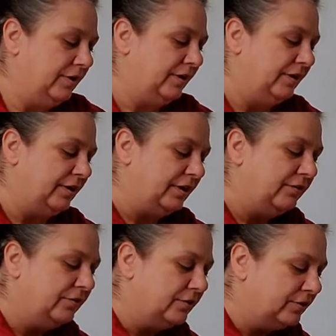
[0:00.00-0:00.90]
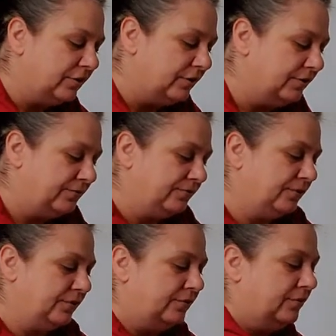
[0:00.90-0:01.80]
And even if
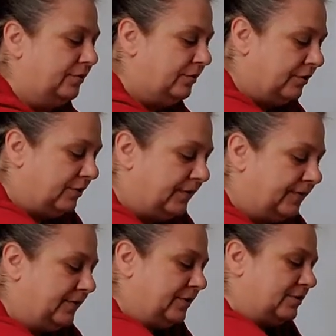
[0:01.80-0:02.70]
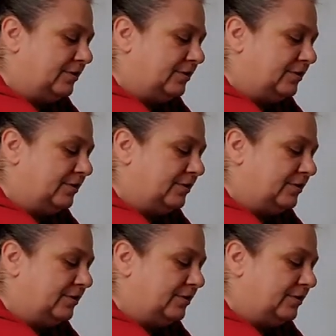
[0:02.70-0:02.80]
this